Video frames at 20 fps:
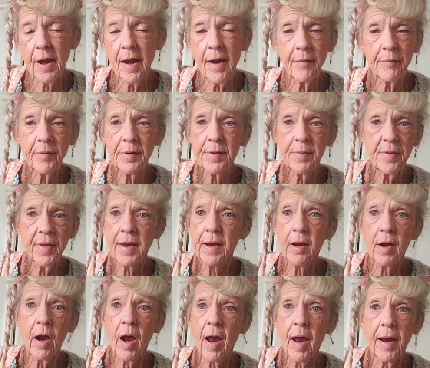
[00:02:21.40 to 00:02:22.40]

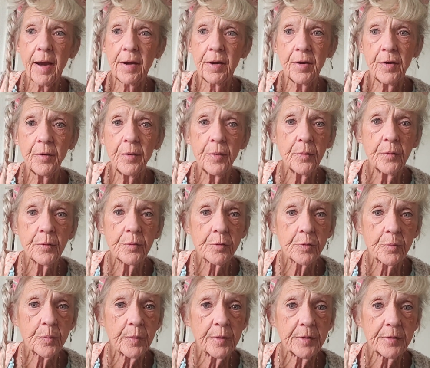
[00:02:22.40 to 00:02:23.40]
Everything I
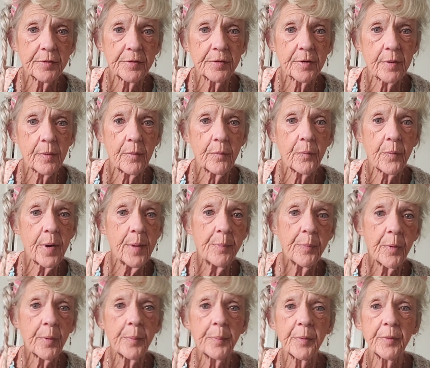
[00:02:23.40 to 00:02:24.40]
used was
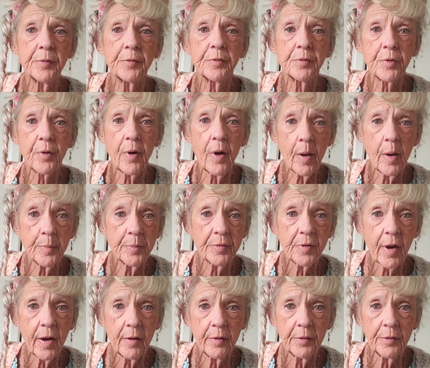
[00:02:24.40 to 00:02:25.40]
repurposed or
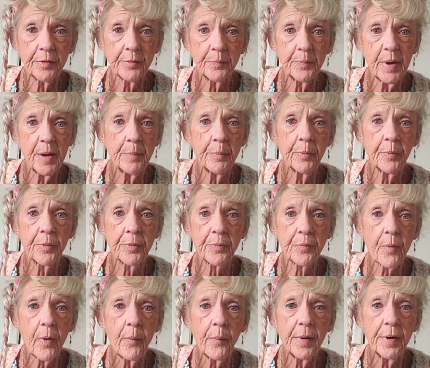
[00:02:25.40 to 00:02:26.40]
upcycled. People
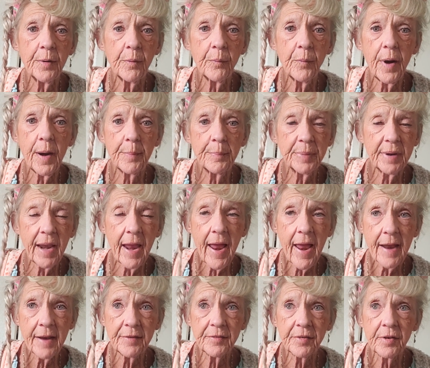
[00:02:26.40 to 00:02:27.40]
throwing away
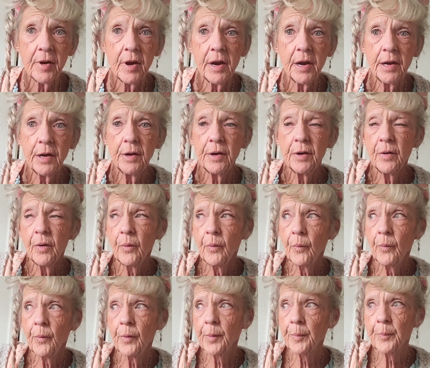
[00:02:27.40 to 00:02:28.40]
plants
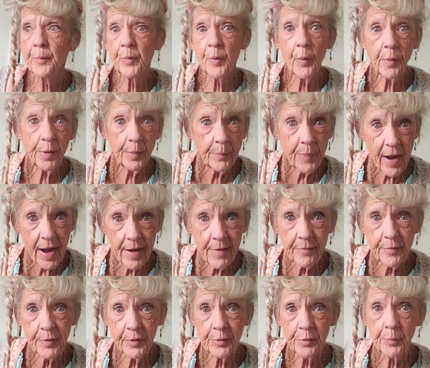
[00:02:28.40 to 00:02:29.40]
or broken
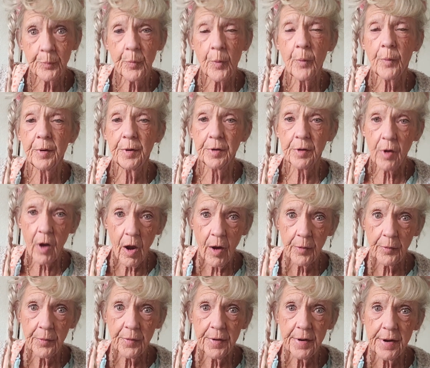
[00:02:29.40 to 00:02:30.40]
pavers, broken
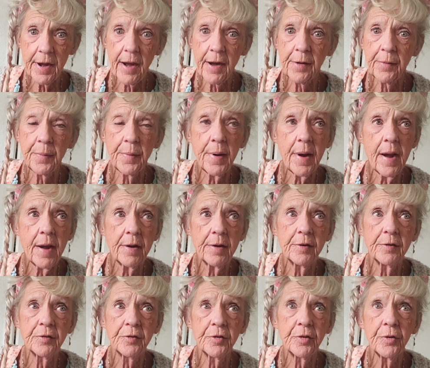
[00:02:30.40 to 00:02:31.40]
concrete. I
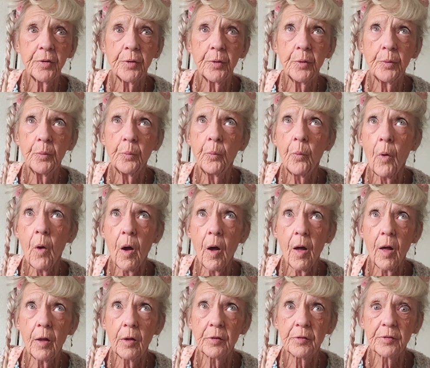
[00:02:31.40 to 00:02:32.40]
created 2
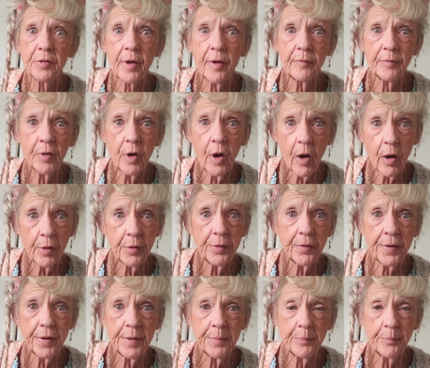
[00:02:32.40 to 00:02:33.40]
walls of
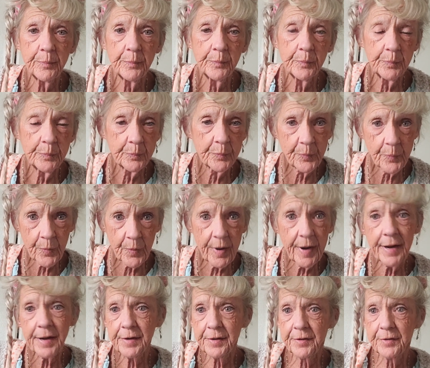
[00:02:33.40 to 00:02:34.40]
concrete
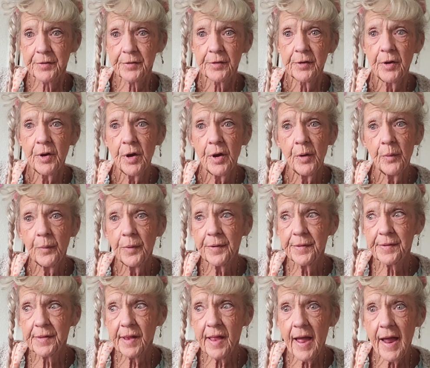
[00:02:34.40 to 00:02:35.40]
bricks
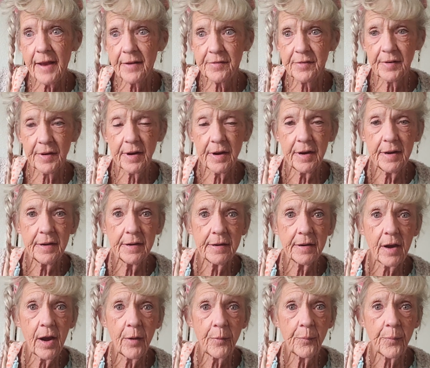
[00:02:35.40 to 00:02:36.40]
with glass in
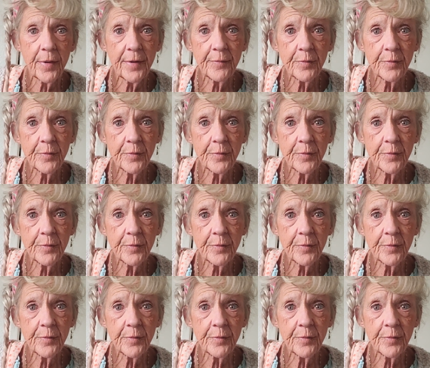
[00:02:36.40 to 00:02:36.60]
it, a